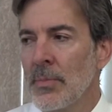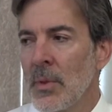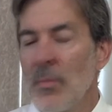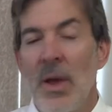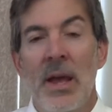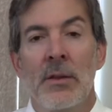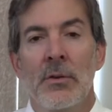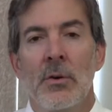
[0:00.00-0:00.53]

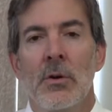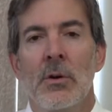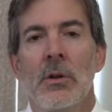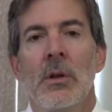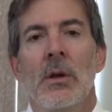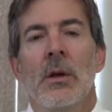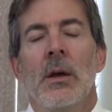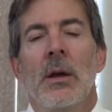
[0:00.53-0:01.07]
manual
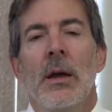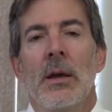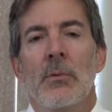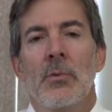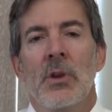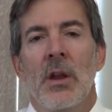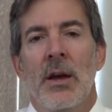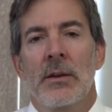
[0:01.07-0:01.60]

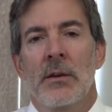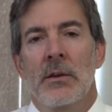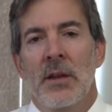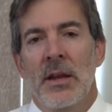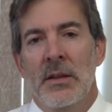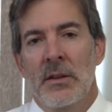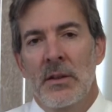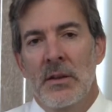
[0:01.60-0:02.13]
and would like to
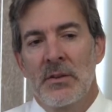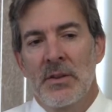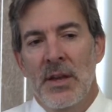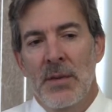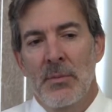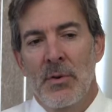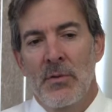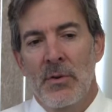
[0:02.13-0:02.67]
take the
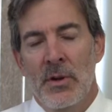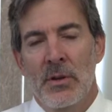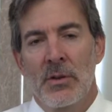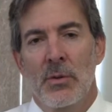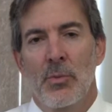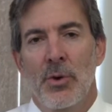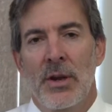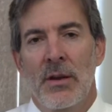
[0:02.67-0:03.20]
exam over. Could
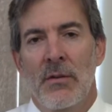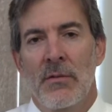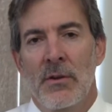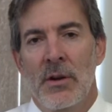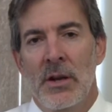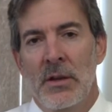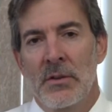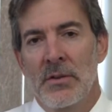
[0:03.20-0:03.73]
you bring over
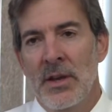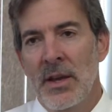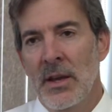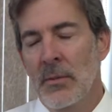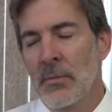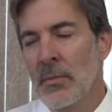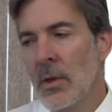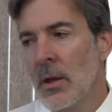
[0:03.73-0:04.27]
an
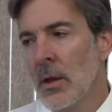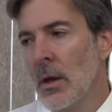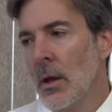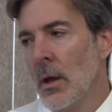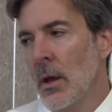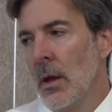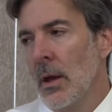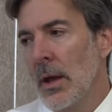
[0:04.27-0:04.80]
exam?
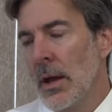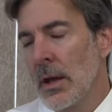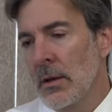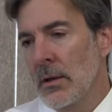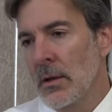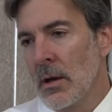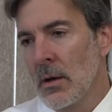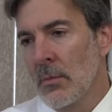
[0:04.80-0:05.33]

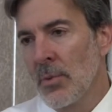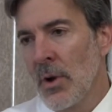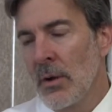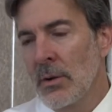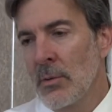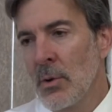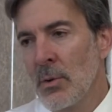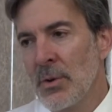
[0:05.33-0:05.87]
And
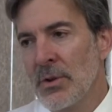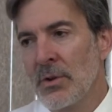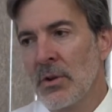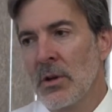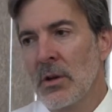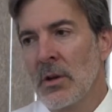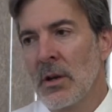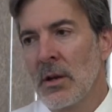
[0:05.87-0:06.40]
probably what we
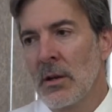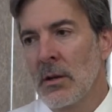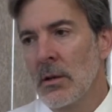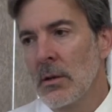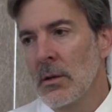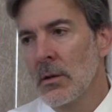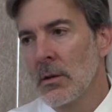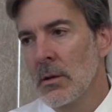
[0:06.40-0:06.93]
should have done,
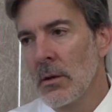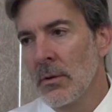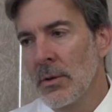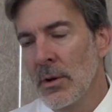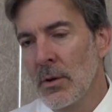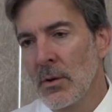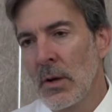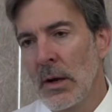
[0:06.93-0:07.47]

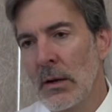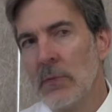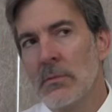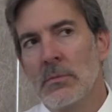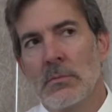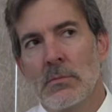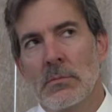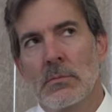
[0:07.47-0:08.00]
although
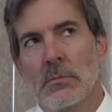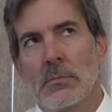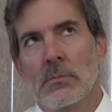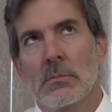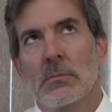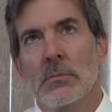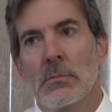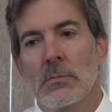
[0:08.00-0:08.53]

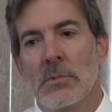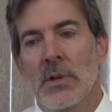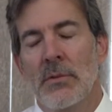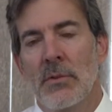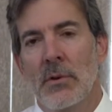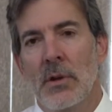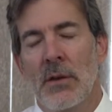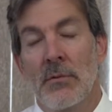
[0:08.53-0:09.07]

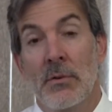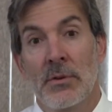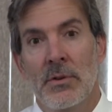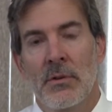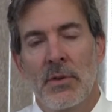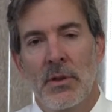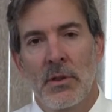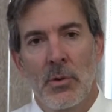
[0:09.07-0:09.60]
different levels
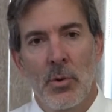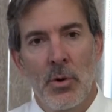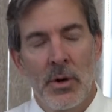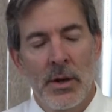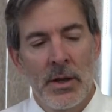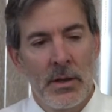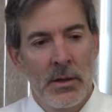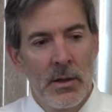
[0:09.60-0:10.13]
of
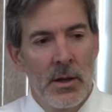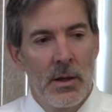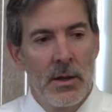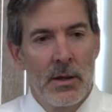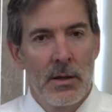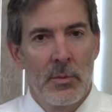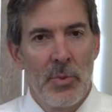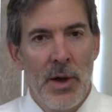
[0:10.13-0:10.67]
authority
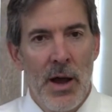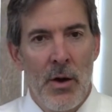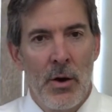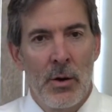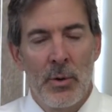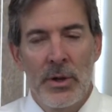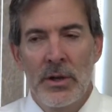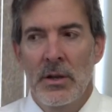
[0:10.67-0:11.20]
and
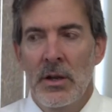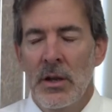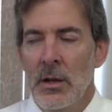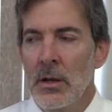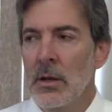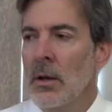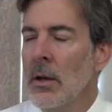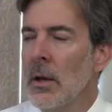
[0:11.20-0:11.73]
power, we
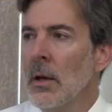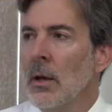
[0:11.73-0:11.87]
didn't.